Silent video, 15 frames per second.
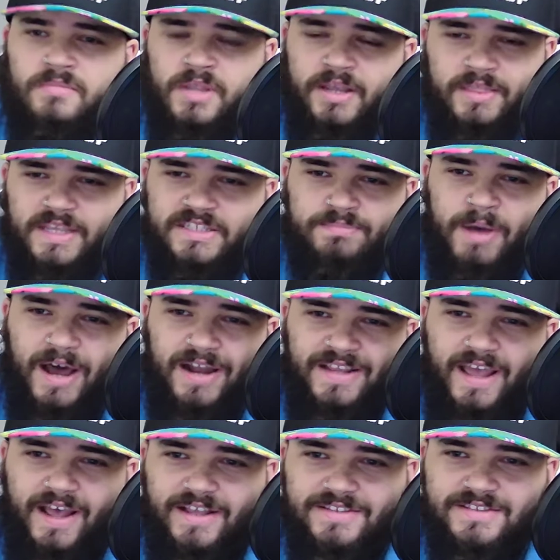these
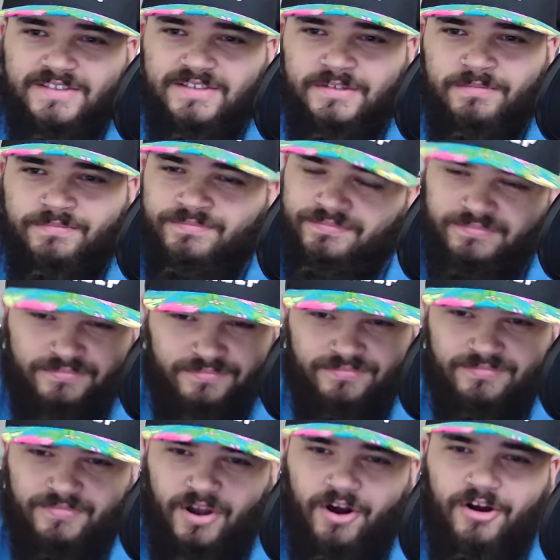podcasts
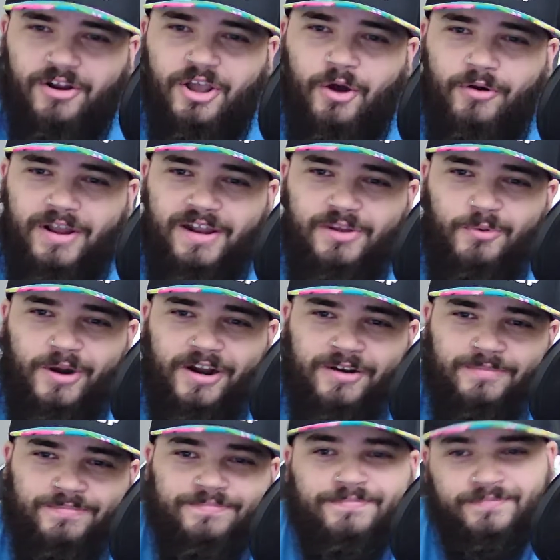aren't going
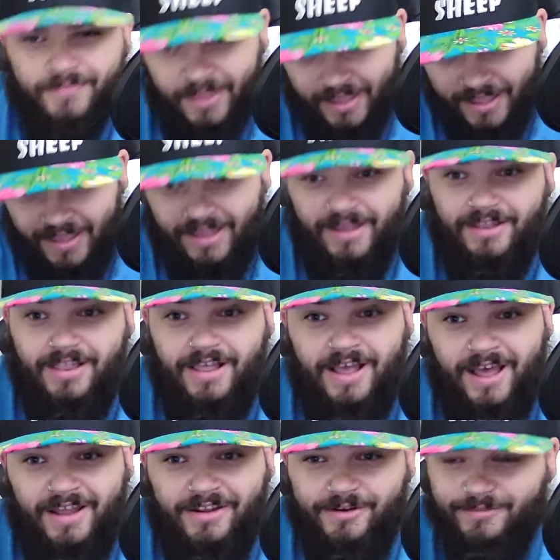anywhere.
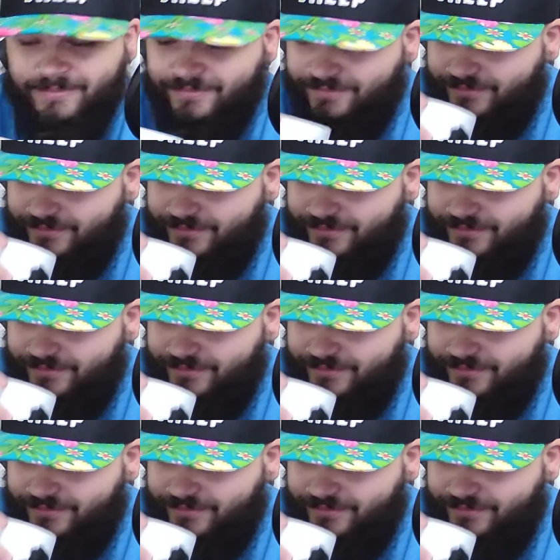L'chaim.